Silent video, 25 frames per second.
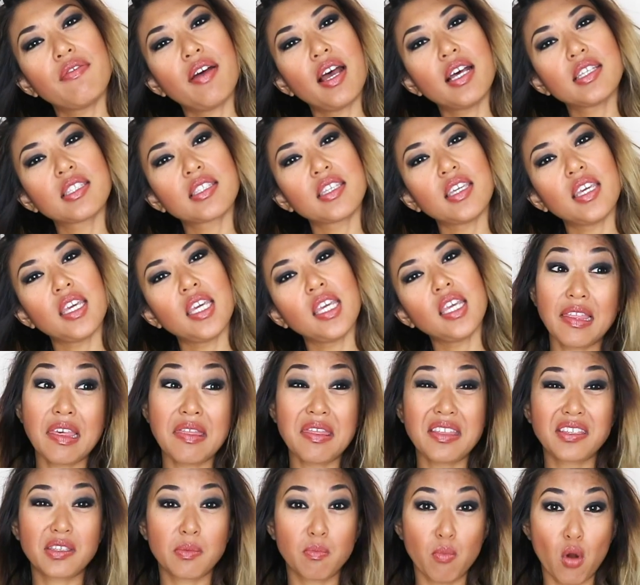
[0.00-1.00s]
of asking, and
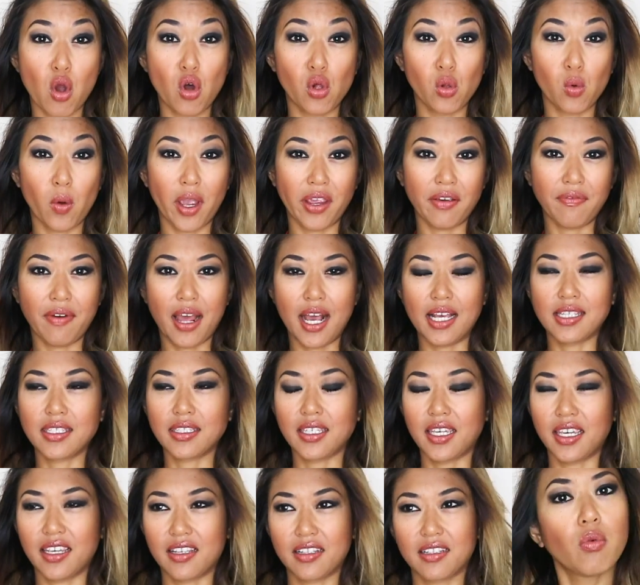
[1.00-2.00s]
then there's a mole way of
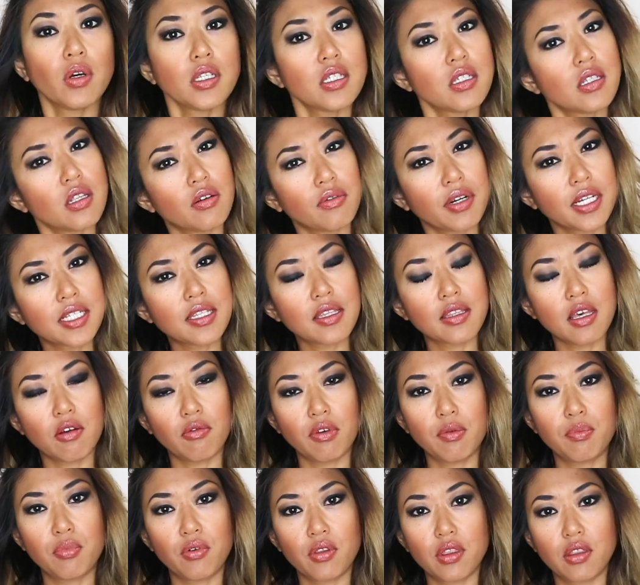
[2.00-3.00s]
asking. What's the reason
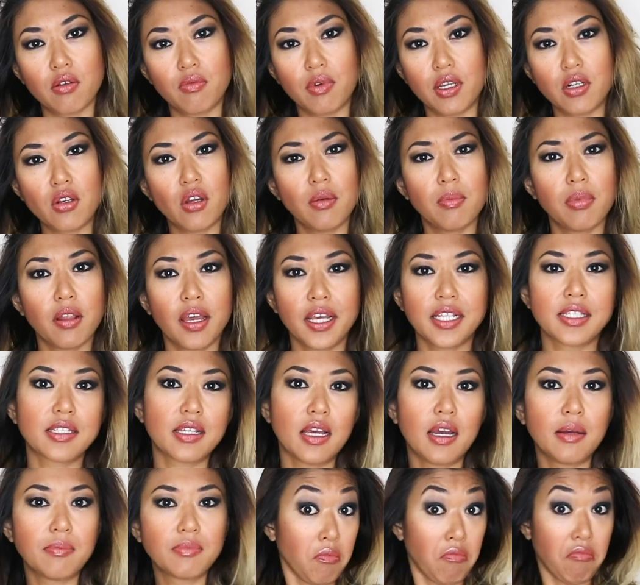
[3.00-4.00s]
that we put the window
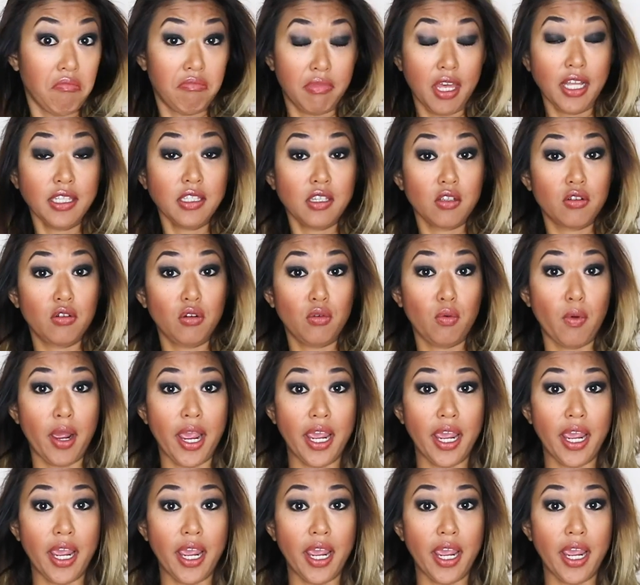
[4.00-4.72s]
blinds up? That's a good